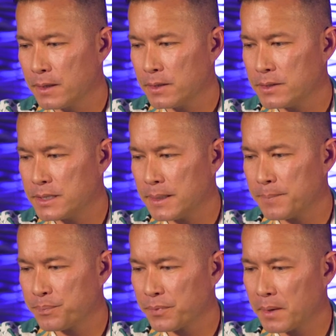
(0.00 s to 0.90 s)
You see,
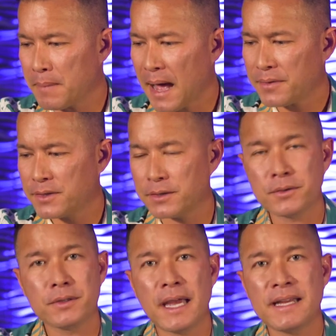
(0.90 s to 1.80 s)

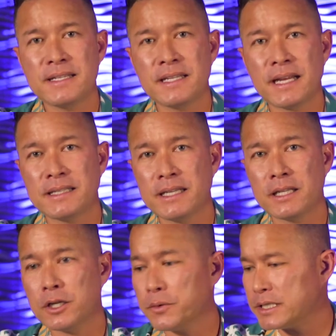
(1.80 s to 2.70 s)
Matthew
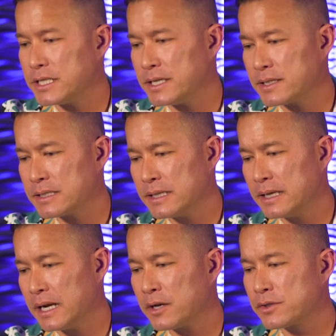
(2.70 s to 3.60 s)
18:19, you know what Jesus
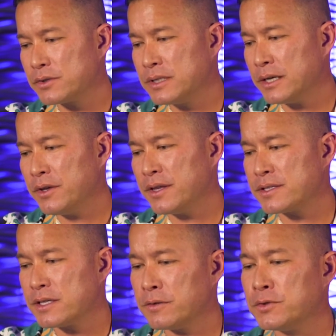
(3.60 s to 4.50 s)
said? I also tell you
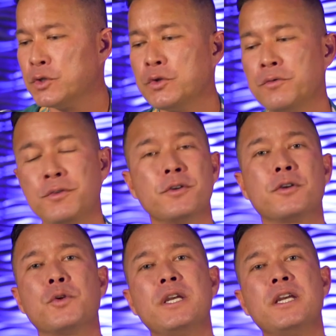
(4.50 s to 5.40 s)
this, if two of you
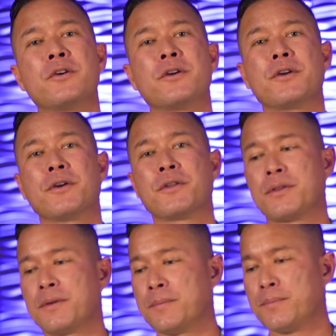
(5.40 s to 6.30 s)
agree here on
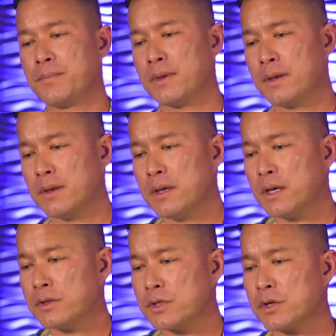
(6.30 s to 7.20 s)
earth
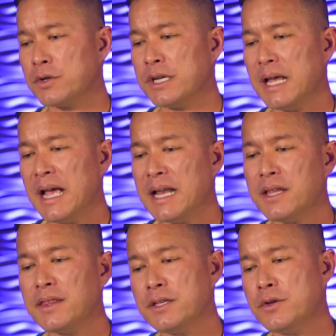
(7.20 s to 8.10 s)
concerning
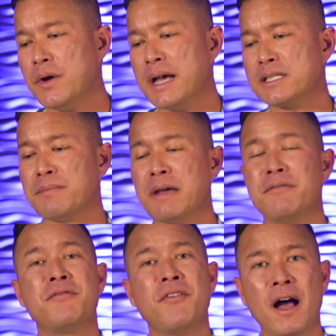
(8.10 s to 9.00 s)
anything you ask, my
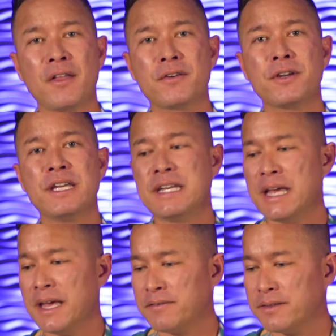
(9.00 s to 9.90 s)
Father in
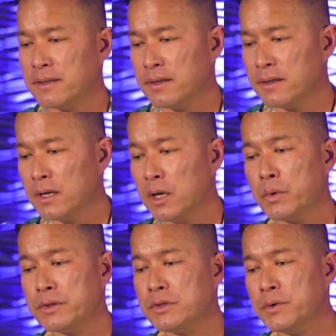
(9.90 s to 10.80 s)
heaven
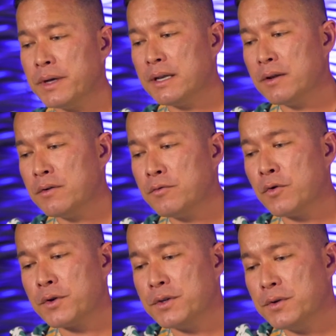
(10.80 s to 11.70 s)
will do it
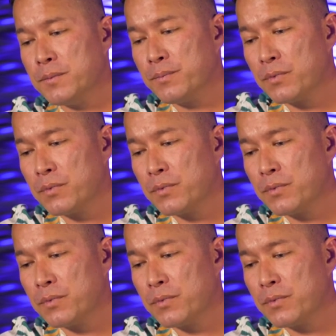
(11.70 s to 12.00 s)
for you.